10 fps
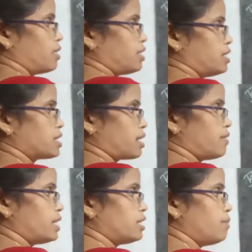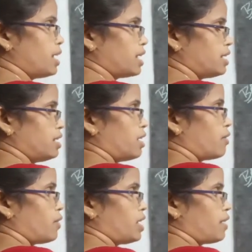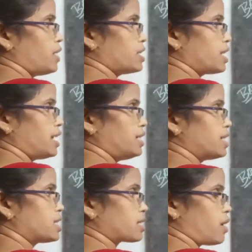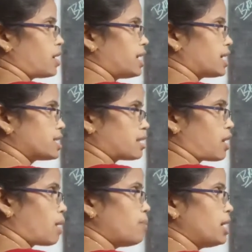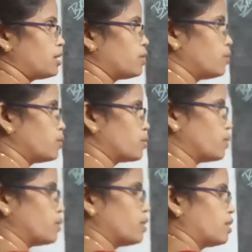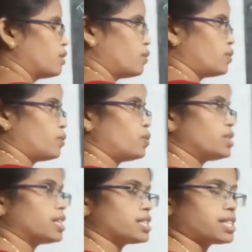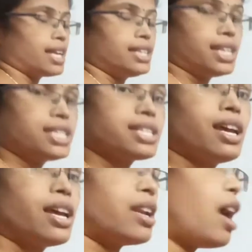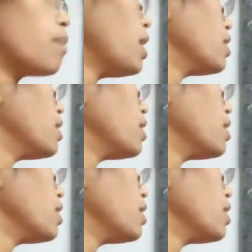discovered by one of the scientists called as Robert Hooke. Who is the scientist? Robert